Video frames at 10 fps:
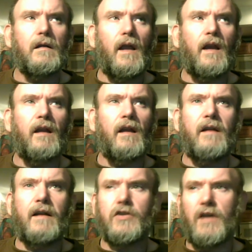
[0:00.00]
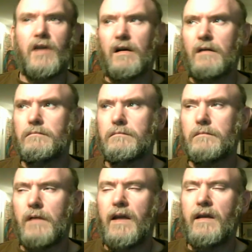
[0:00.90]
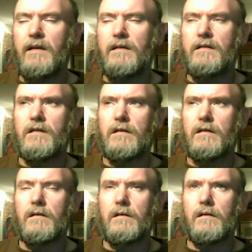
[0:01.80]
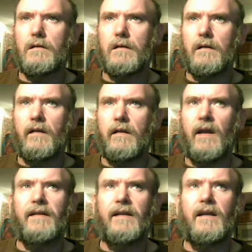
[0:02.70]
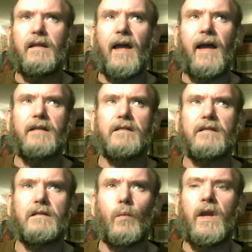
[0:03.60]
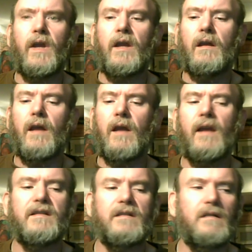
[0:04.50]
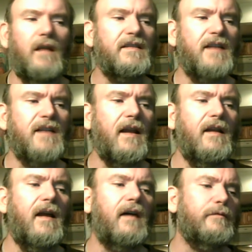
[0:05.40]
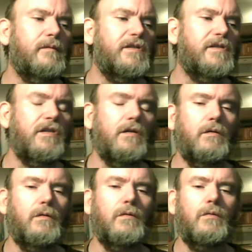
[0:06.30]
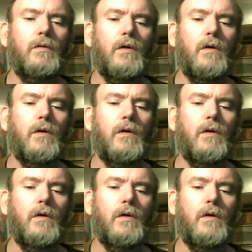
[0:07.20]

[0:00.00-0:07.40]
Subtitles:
in a nutshell, is the idea that it's not enough to